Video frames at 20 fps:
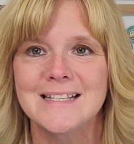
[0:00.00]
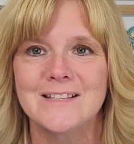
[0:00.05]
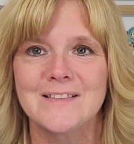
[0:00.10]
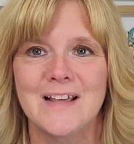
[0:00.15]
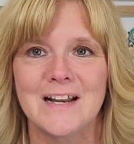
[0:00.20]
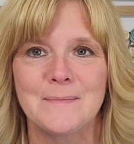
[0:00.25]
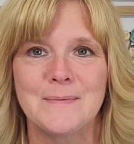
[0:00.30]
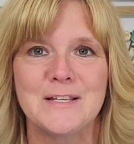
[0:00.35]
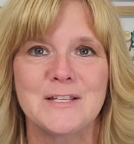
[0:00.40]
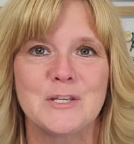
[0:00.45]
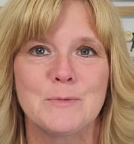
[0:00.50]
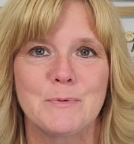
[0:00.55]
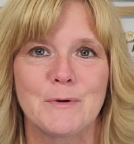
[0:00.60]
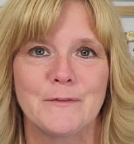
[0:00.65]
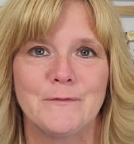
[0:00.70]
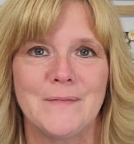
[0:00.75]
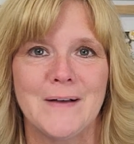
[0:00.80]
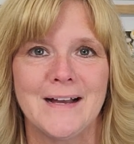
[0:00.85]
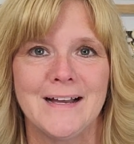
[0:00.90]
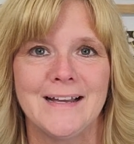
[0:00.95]
So that'll be super
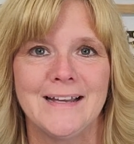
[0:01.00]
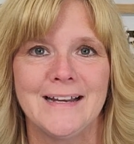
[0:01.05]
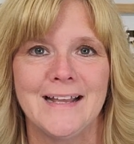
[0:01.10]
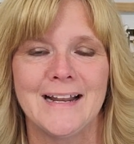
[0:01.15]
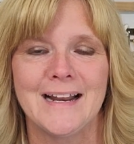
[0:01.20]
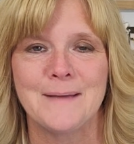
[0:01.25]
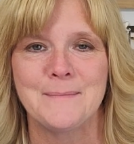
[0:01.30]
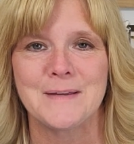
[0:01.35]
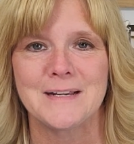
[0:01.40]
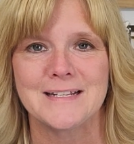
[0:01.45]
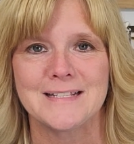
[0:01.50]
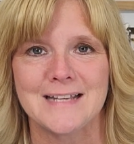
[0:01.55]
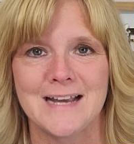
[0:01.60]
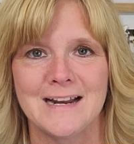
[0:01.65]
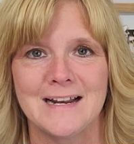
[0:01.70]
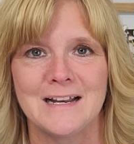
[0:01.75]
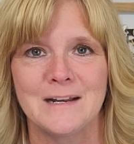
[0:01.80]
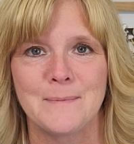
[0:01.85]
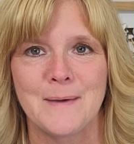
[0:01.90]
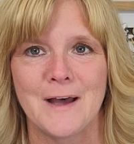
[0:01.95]
fun, and I'm
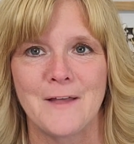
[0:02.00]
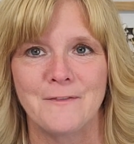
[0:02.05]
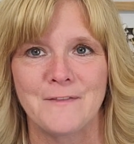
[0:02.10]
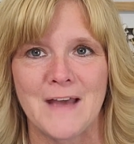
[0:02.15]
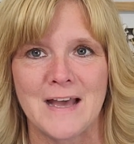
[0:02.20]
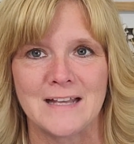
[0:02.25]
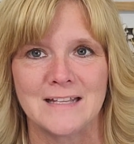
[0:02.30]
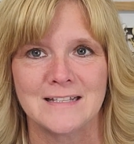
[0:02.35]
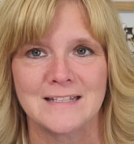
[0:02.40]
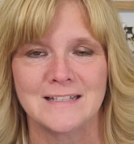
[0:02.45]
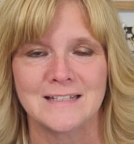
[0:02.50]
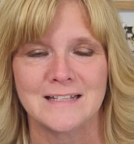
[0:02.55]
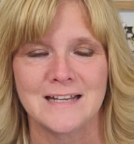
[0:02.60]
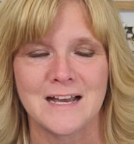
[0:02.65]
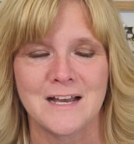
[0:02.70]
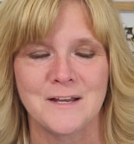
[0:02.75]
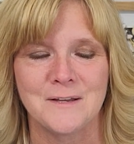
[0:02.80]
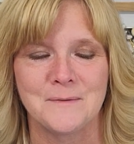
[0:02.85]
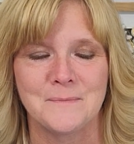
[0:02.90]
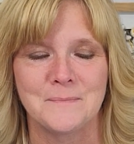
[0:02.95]
excited about that.
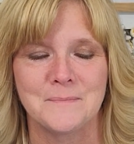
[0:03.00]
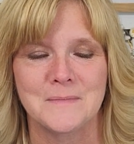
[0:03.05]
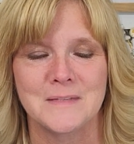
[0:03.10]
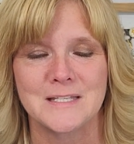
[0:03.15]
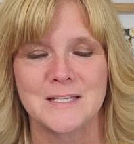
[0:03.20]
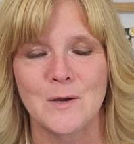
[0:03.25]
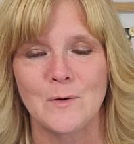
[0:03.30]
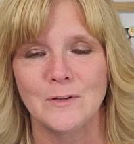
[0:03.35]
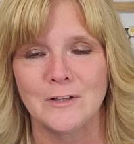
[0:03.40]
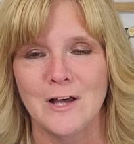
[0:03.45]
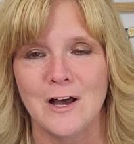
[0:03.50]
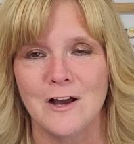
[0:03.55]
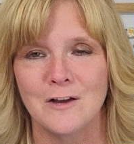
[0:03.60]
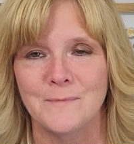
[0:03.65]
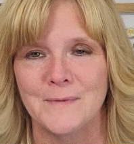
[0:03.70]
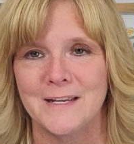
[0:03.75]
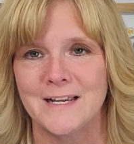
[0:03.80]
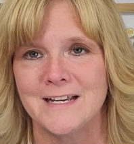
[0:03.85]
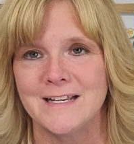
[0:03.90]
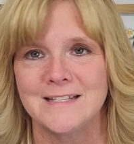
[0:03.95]
Sew
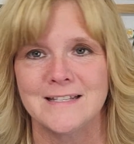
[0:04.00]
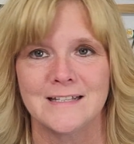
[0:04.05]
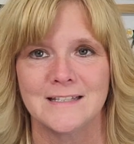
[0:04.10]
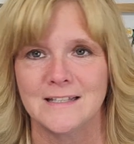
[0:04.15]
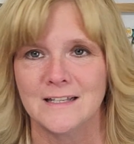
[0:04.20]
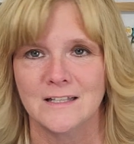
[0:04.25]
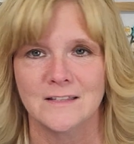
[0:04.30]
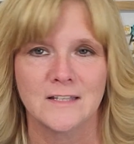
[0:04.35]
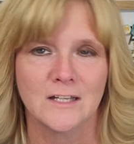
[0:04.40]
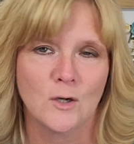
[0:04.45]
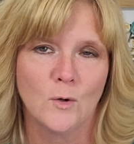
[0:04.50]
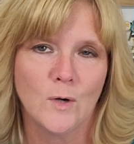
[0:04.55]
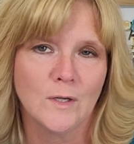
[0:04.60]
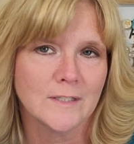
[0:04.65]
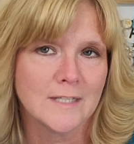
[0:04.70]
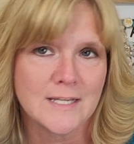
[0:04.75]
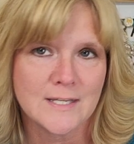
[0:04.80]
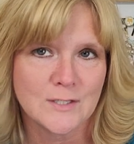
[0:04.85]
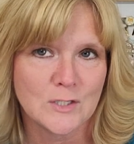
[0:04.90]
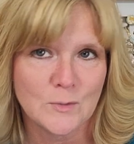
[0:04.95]
along because the
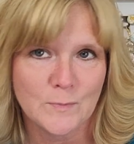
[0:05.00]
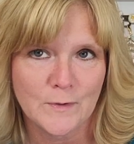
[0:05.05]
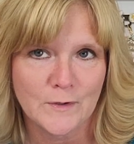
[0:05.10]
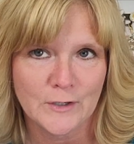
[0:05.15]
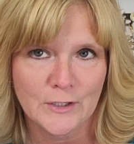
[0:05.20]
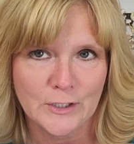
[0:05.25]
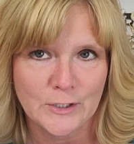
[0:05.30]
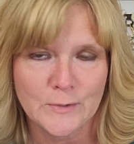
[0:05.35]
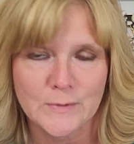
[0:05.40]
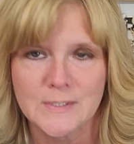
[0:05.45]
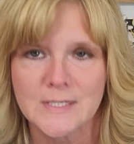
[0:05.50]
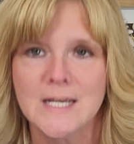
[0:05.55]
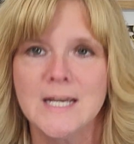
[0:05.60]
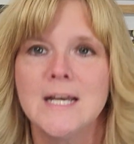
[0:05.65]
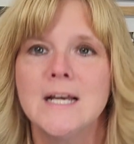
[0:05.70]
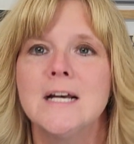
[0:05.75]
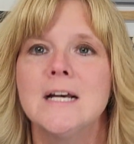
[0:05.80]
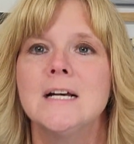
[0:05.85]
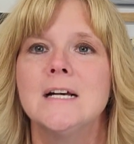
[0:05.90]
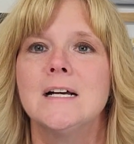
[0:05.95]
quilt is super cute.
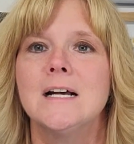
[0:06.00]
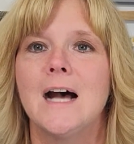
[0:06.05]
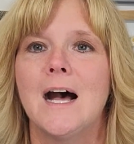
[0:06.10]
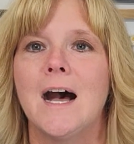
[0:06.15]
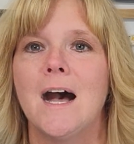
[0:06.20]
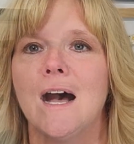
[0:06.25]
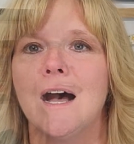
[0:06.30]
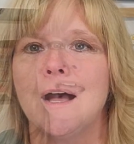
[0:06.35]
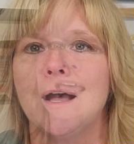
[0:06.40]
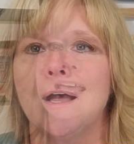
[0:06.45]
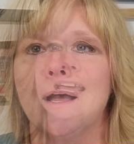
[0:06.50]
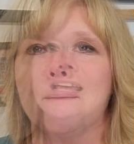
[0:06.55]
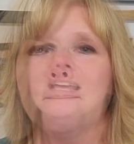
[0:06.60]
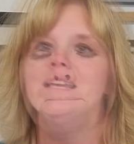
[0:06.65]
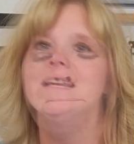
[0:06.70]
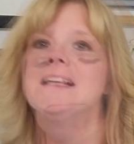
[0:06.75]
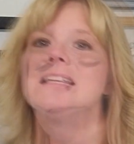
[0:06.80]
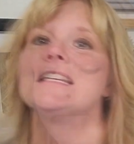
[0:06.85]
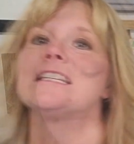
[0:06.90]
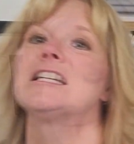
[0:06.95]

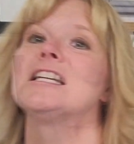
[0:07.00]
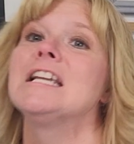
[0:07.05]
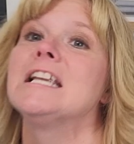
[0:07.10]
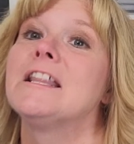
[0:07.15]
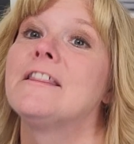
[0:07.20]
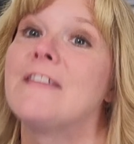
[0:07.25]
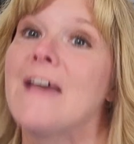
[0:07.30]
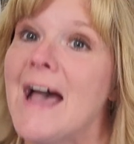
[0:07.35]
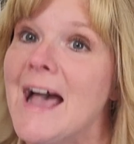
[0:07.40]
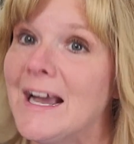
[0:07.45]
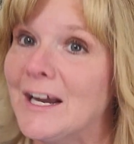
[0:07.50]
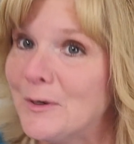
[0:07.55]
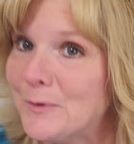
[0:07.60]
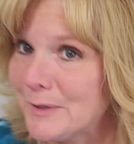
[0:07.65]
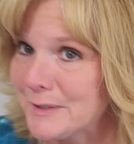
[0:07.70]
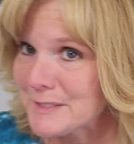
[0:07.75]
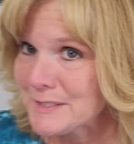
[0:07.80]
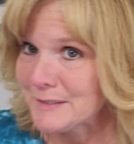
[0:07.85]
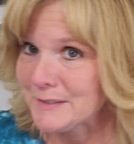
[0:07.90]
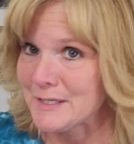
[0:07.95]
In addition to that
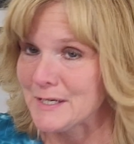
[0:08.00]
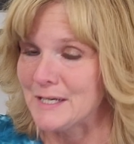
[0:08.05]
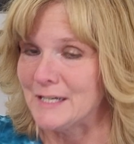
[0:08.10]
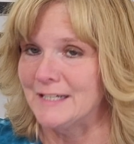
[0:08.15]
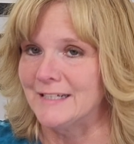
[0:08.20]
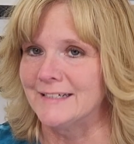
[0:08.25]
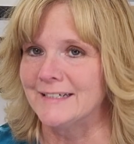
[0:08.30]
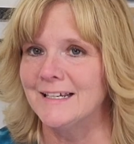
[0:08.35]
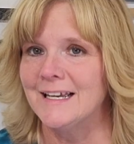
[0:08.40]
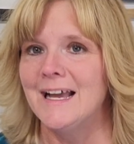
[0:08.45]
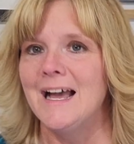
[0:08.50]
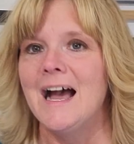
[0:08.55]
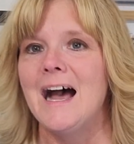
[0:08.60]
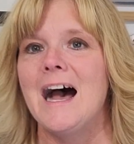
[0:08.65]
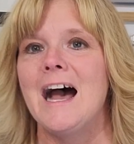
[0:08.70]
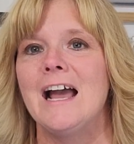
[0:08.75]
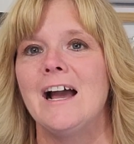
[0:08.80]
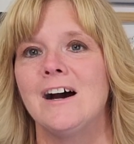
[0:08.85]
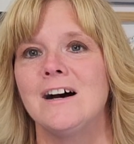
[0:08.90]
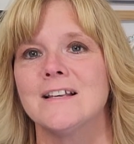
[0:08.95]
quilt along,
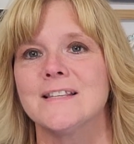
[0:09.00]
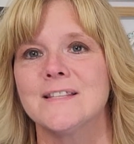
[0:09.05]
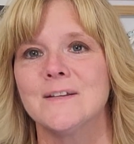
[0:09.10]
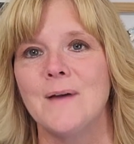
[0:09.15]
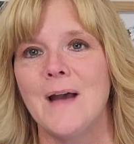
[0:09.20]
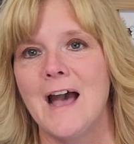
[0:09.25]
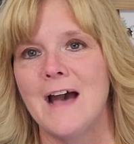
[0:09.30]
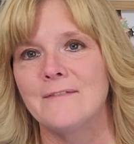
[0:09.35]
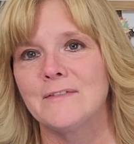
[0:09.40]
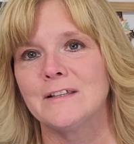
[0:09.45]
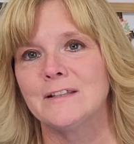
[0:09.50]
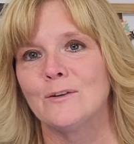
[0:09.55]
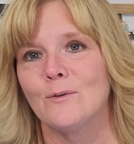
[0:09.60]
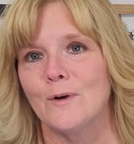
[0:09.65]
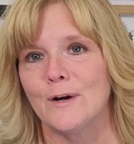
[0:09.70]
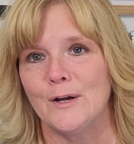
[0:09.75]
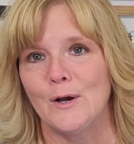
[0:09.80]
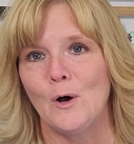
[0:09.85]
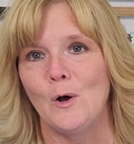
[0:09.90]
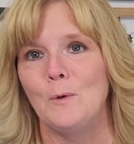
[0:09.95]
I also have the
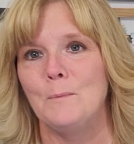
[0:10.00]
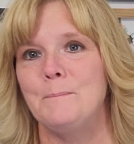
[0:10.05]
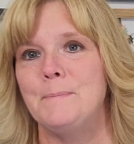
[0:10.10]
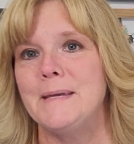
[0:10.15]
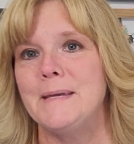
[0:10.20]
Lori Holt